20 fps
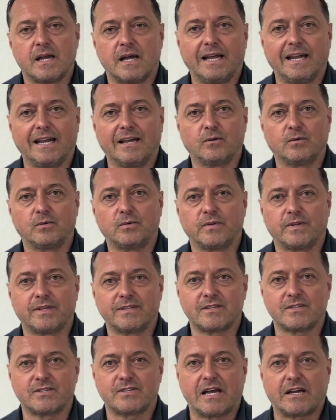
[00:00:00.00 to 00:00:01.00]
Hello,
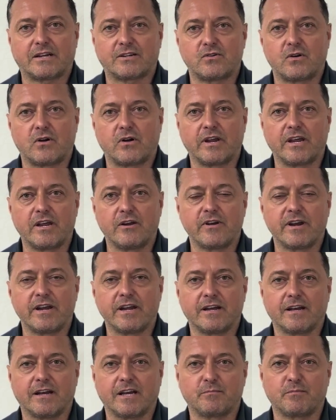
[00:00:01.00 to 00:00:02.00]
this is Dr.
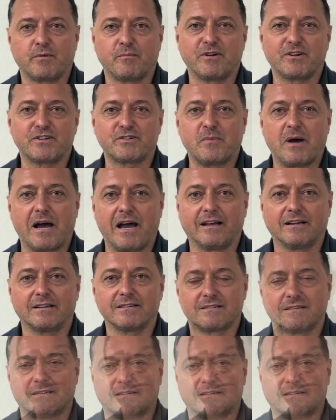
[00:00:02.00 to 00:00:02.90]
Arhiri at Premier Smiles.